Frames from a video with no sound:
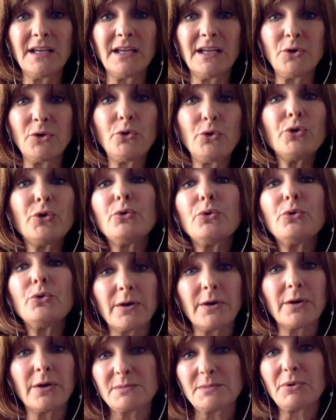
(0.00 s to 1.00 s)
who you
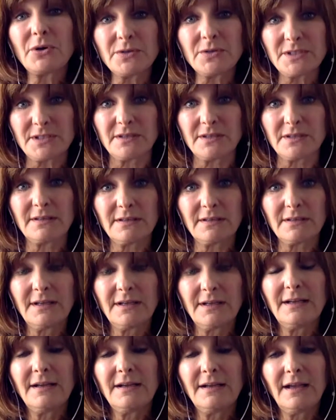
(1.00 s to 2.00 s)
are as a person
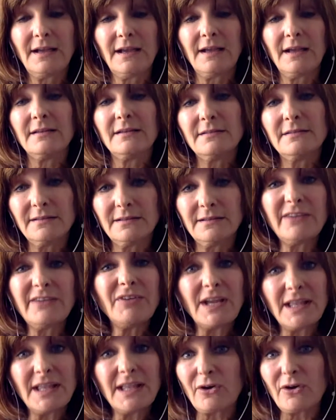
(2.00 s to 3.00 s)
and
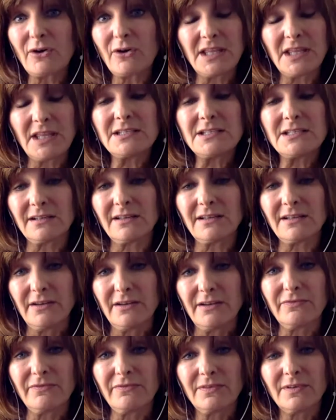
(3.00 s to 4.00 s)
living that authentic
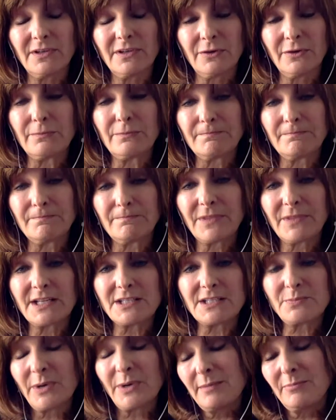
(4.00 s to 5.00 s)
life.
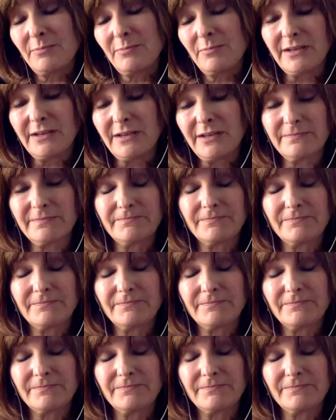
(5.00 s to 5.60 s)
That's what I believe.